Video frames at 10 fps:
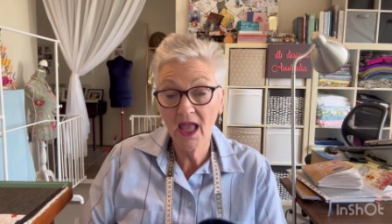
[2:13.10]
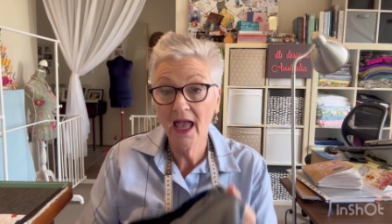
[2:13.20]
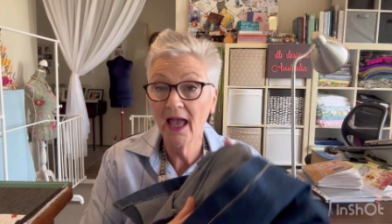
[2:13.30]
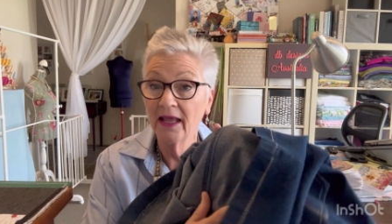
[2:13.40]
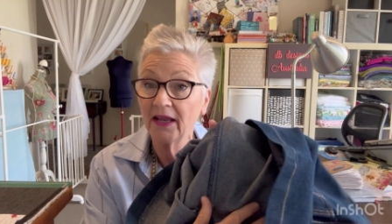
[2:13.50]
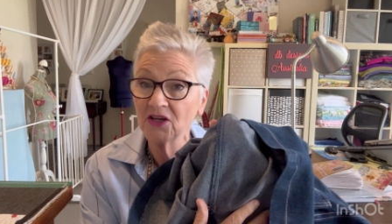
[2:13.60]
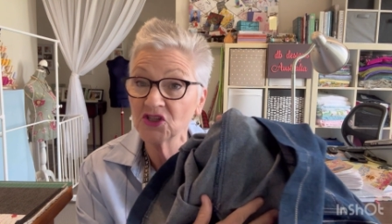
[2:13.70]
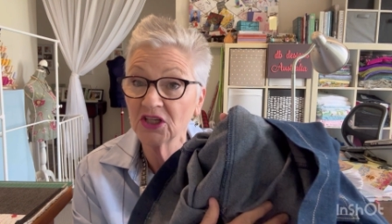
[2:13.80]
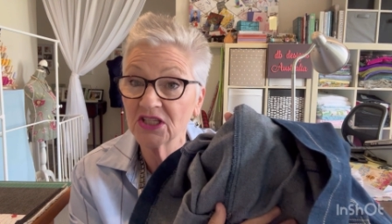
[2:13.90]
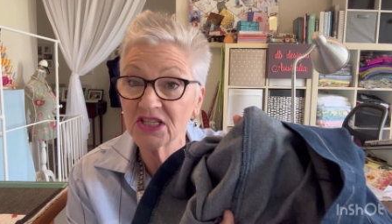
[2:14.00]
And as you
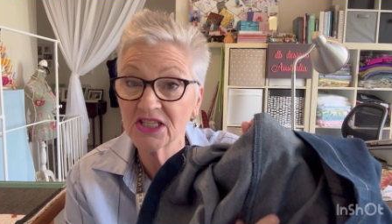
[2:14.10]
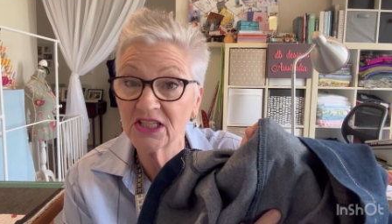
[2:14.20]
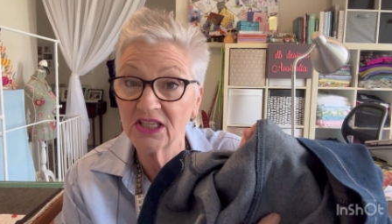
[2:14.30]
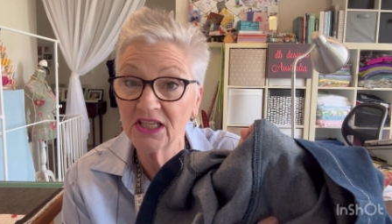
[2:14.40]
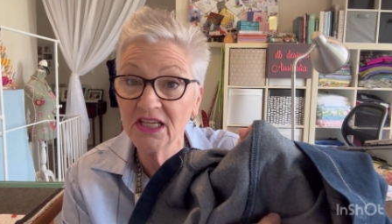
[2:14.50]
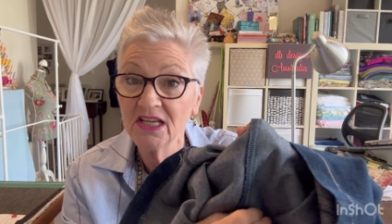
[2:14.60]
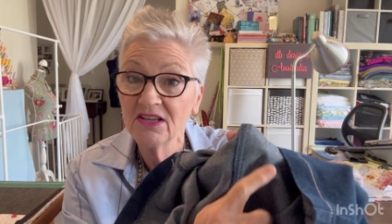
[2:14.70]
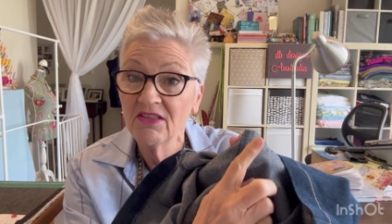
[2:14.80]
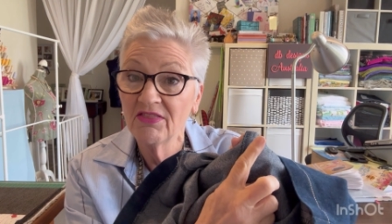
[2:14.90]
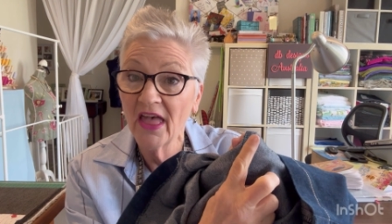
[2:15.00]
can see,
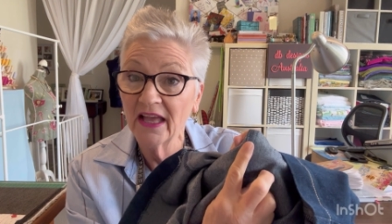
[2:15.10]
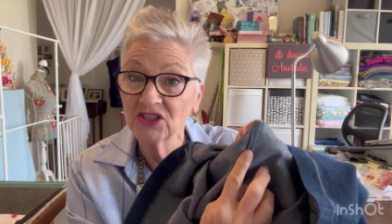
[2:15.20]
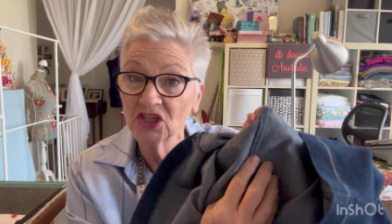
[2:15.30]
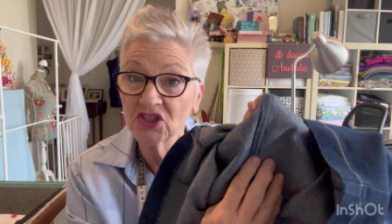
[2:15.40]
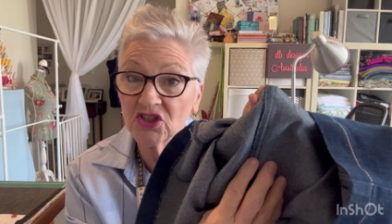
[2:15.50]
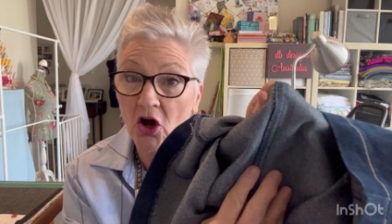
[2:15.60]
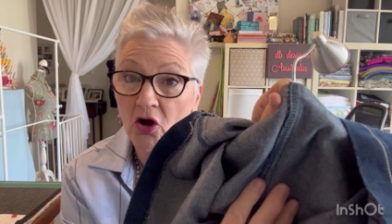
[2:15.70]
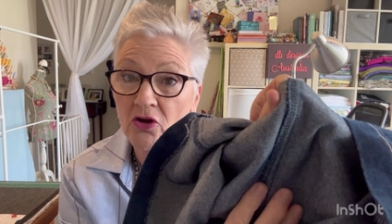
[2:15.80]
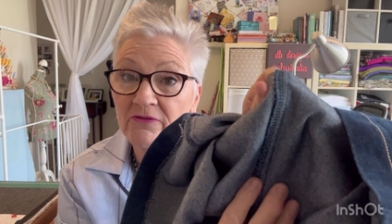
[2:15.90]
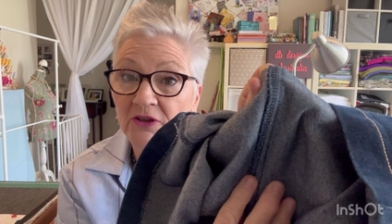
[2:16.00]
they're just
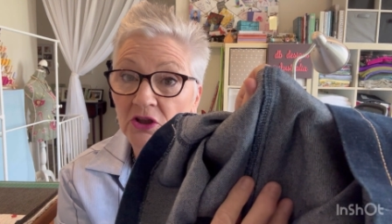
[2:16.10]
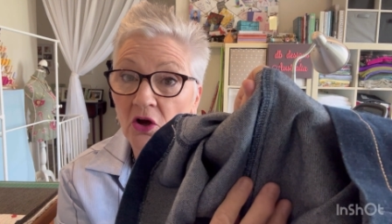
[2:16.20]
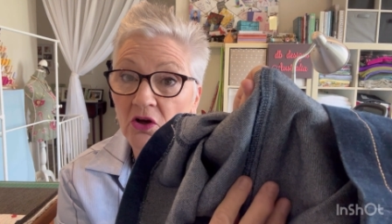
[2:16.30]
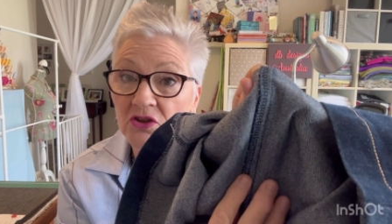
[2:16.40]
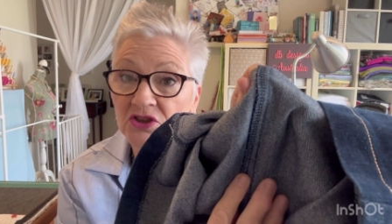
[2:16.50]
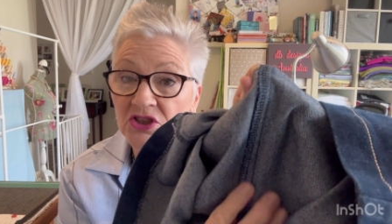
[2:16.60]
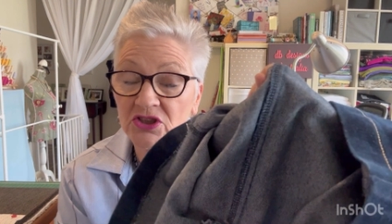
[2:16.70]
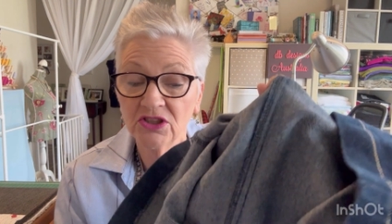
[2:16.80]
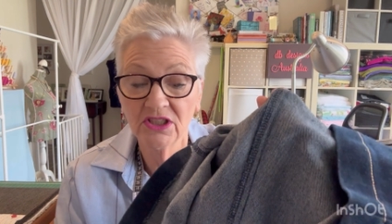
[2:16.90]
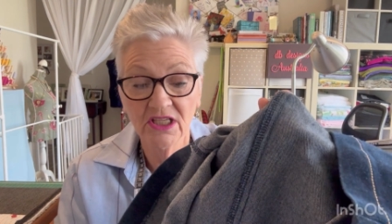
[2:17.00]
overlocked
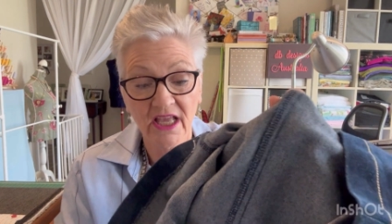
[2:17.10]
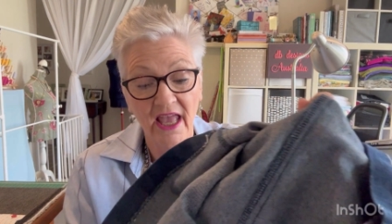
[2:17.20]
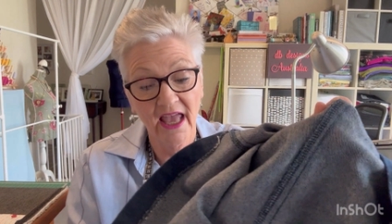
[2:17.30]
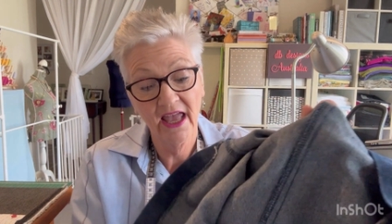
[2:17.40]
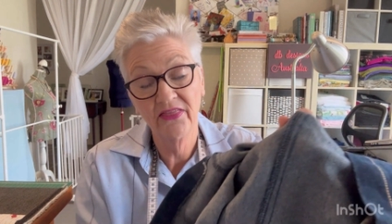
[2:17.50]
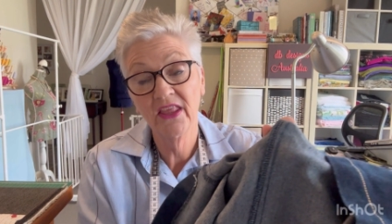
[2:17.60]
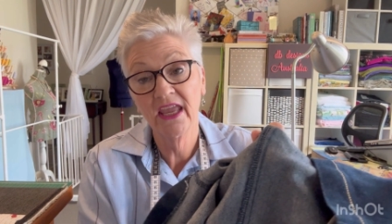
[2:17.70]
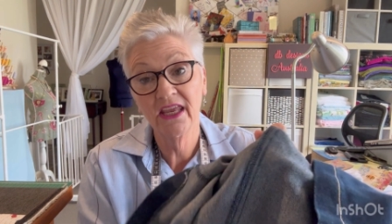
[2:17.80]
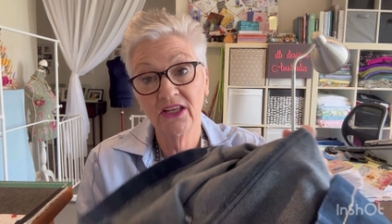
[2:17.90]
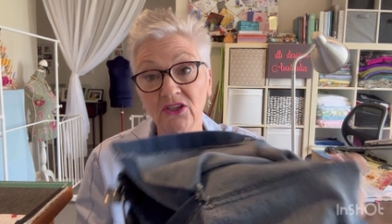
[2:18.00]
and
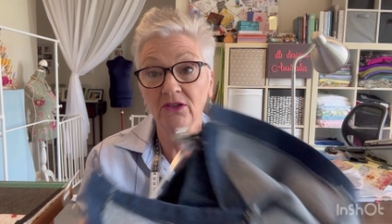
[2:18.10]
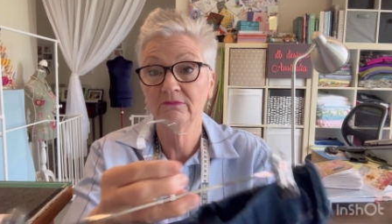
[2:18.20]
then